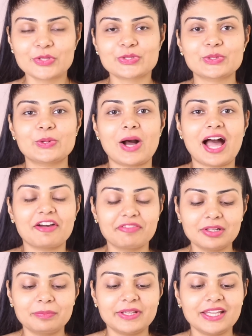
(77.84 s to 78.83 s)
So I
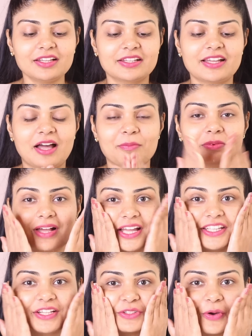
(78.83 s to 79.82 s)
will be
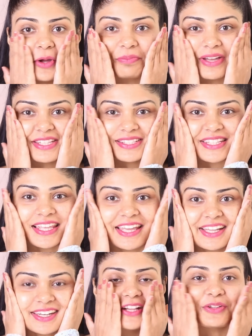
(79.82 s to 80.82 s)
applying it on my
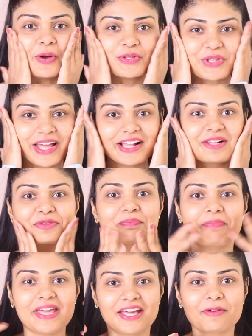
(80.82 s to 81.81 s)
skin. It also helps
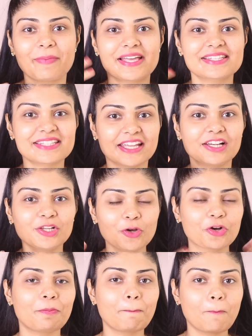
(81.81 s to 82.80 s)
make my skin
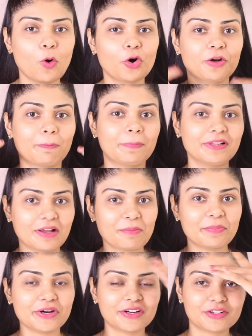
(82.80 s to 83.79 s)
look more
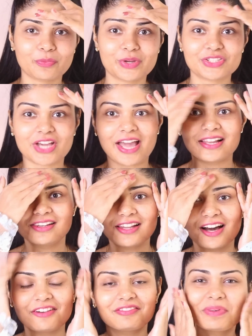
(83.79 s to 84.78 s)
plumper, which I
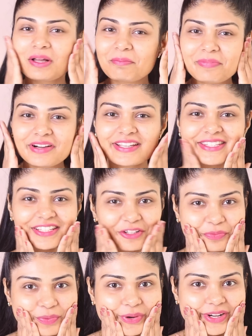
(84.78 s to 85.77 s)
love. Plumper, is it
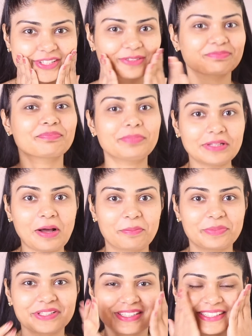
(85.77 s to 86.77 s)
a word? Plump.